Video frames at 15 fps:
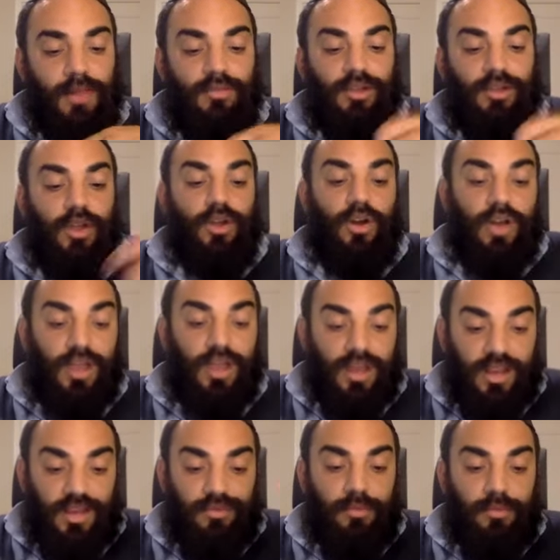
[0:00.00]

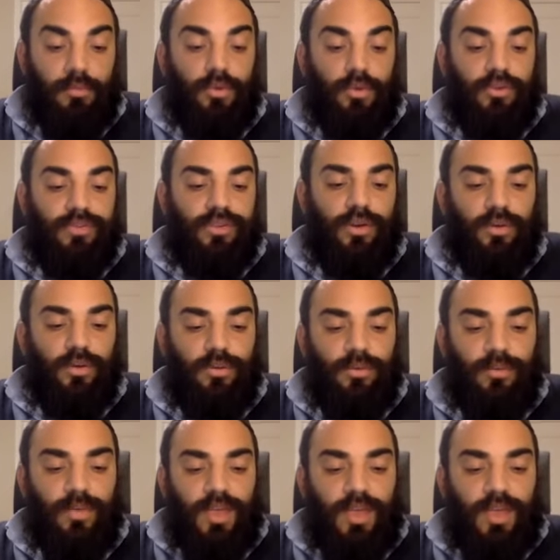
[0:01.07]
and even more so.